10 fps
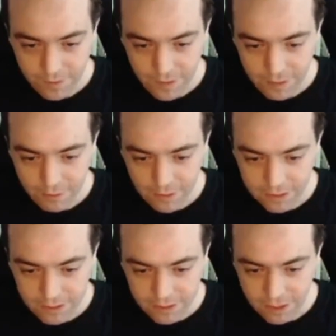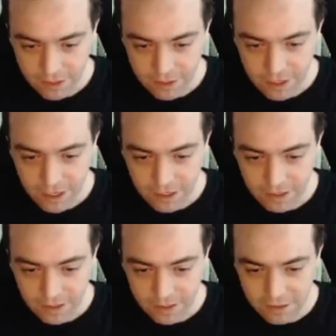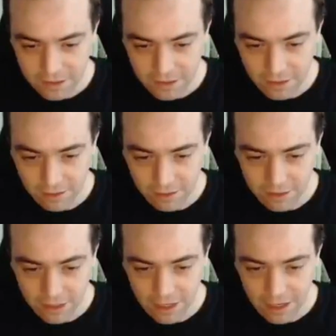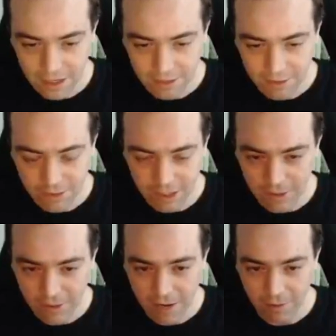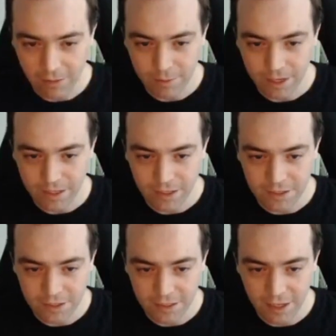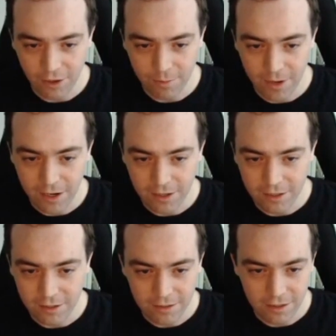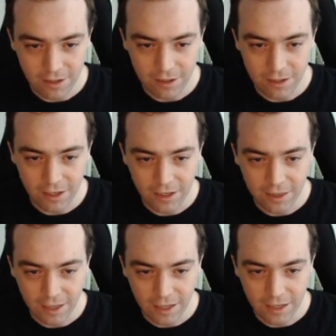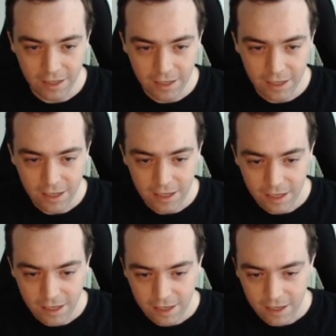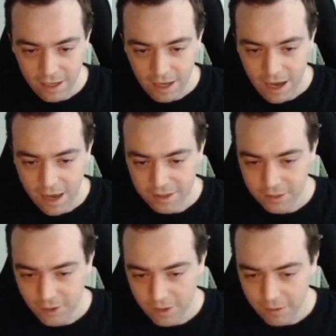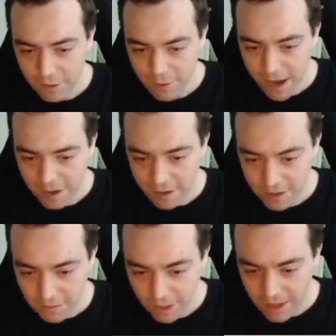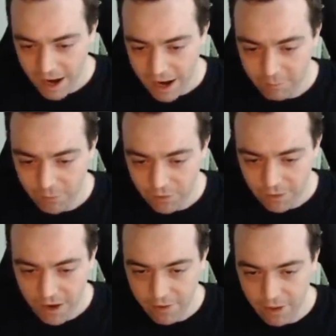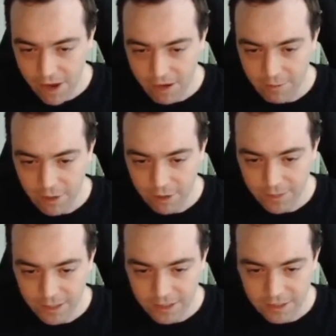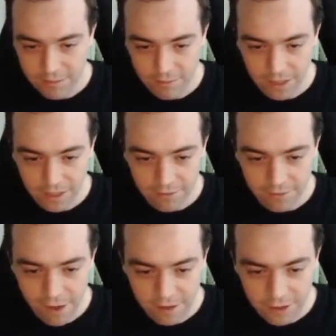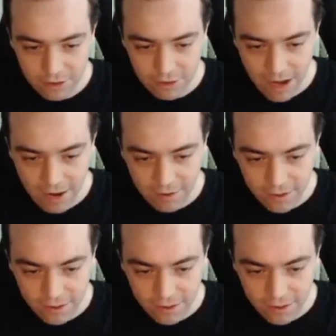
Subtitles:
release the charge shot, so you can't really pay attention to the health bar or her or anything. This is one of the few patterns where I move around a lot on purpose. Mei Ling follows you around,